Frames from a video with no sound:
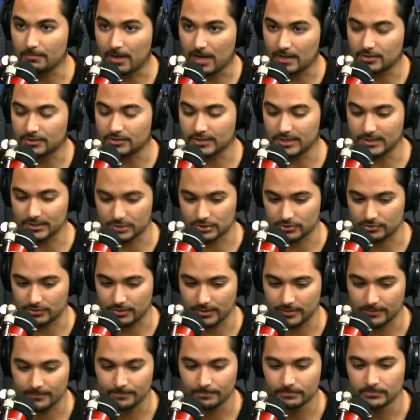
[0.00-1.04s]
Modern
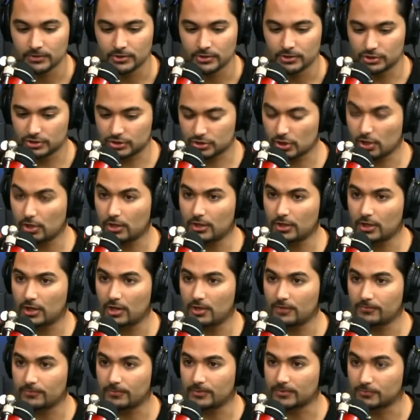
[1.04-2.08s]
history. Mm-hmm. You start
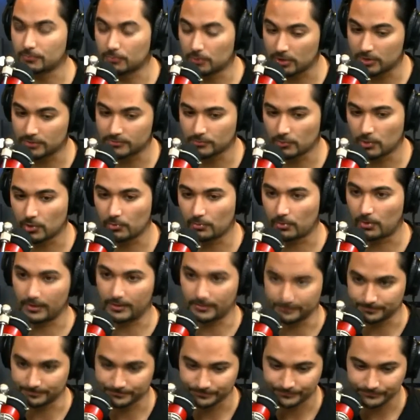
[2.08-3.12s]
off with World War
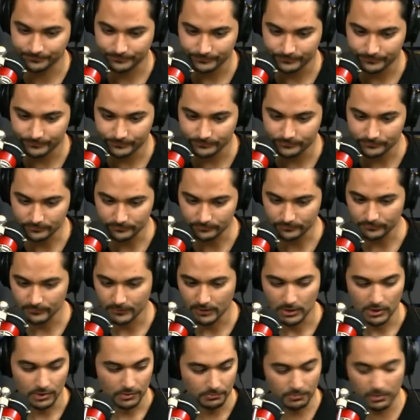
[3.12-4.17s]
1.
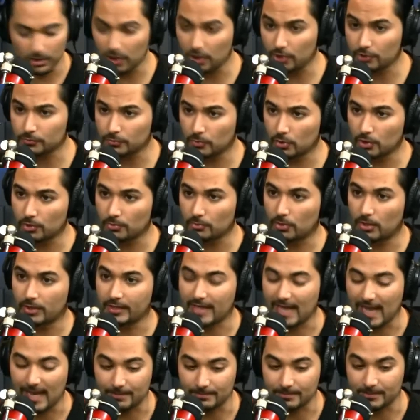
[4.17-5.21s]
World War 1
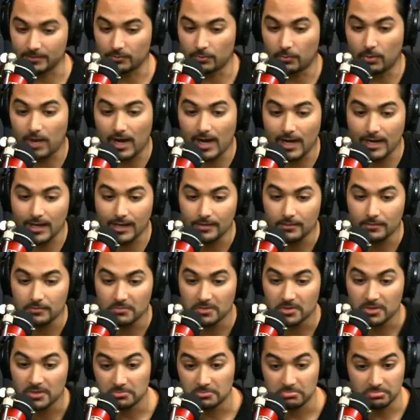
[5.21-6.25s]
happened. Why?
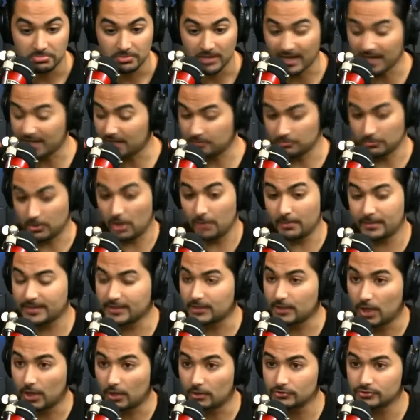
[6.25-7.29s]
They, nobody
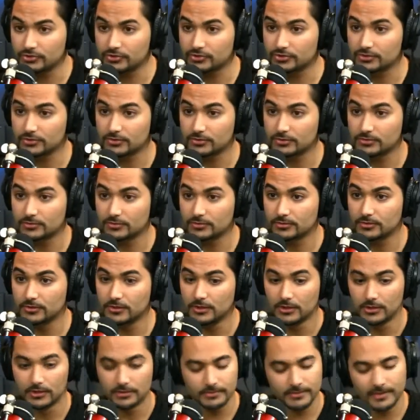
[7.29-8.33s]
knows. Archduke
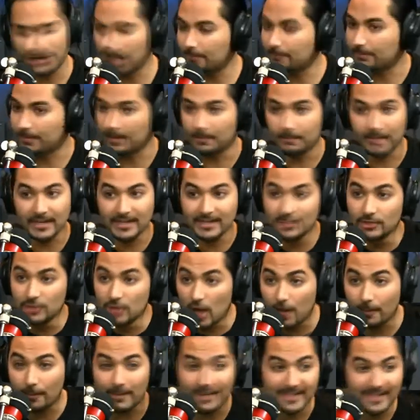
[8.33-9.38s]
Ferdinand was killed. But, but
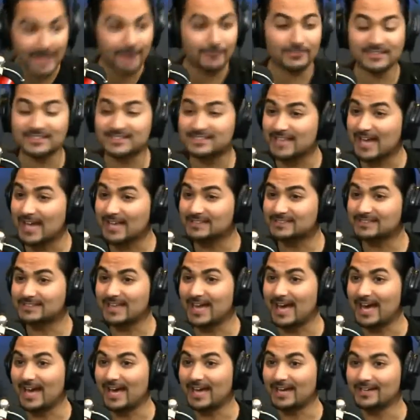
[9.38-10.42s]
nobody ever says
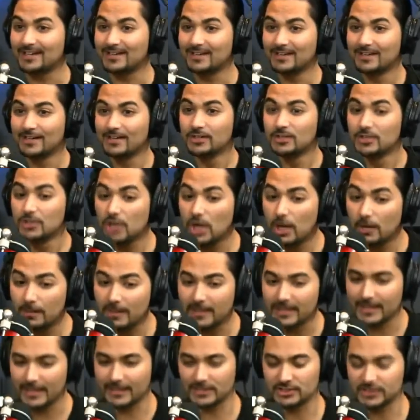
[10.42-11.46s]
that.
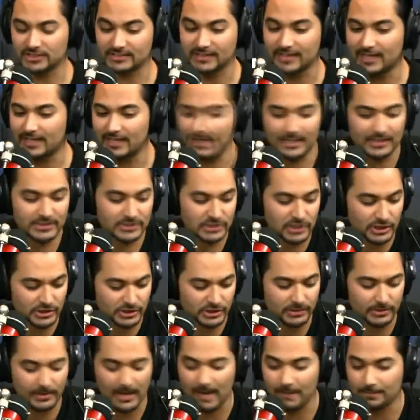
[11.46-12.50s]
Nobody. It just it, it just
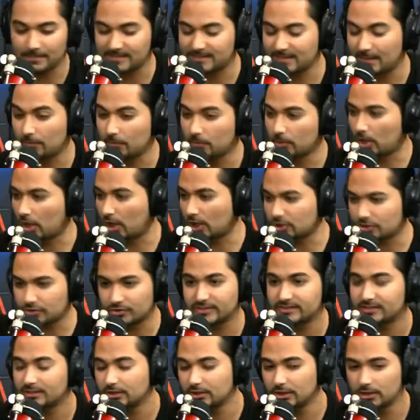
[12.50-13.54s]
so happens that
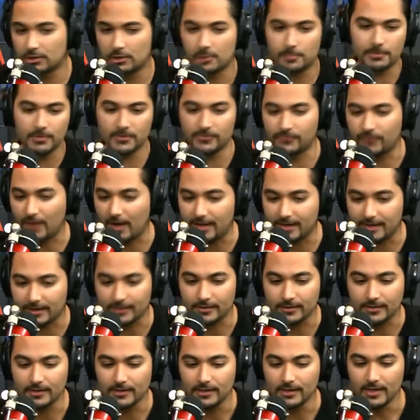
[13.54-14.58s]
countries in Europe are
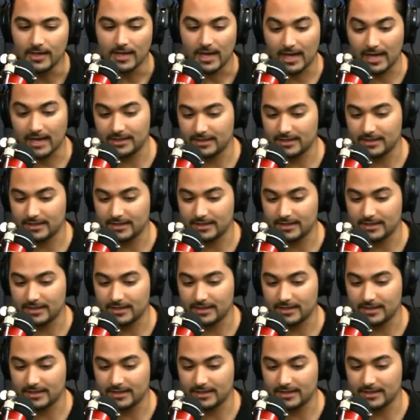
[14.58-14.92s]
fighting, mm-hmm.